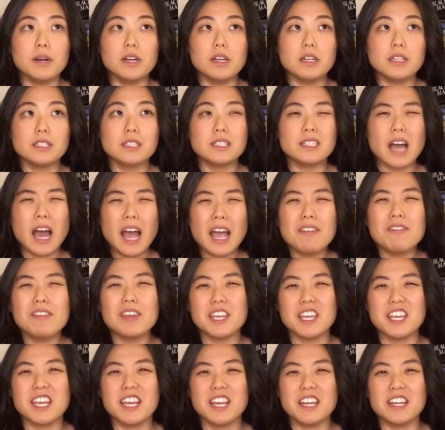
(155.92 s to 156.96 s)
diving
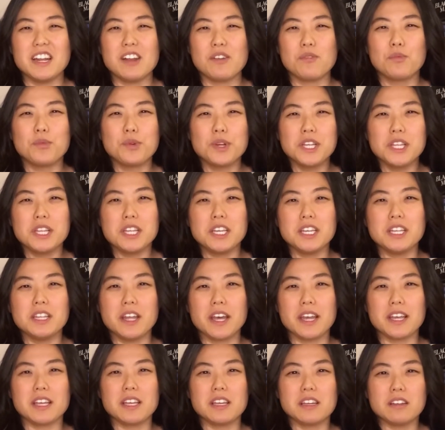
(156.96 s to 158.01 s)
in and really
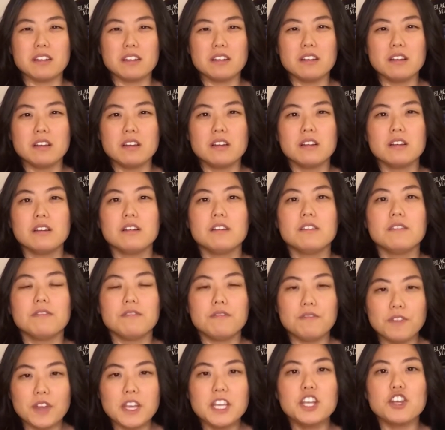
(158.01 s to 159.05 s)
like
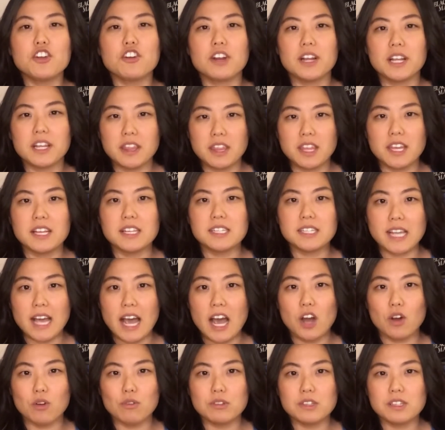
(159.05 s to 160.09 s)
figuring things
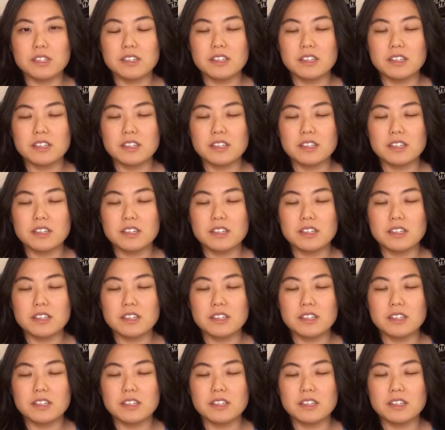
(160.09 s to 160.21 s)
out.